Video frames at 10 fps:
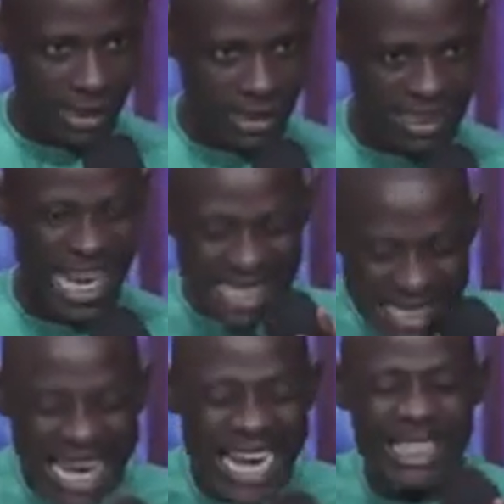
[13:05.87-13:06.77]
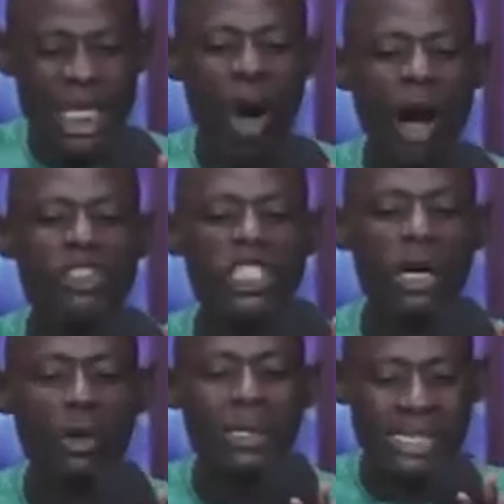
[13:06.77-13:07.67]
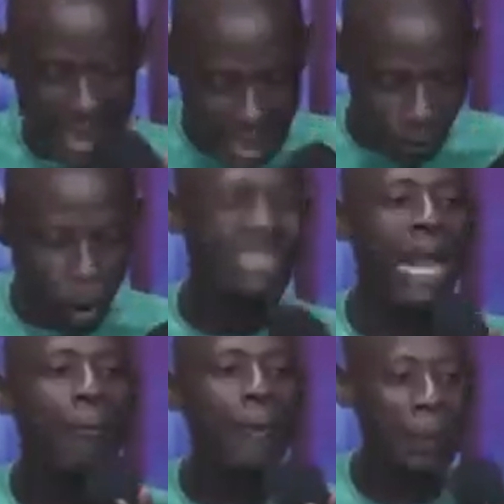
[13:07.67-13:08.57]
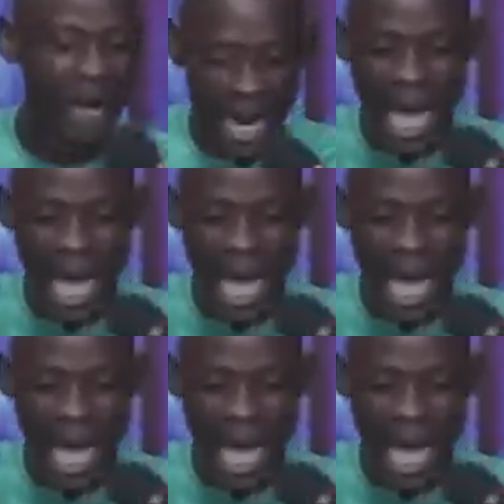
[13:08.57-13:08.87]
of Jerusalem, not the people, like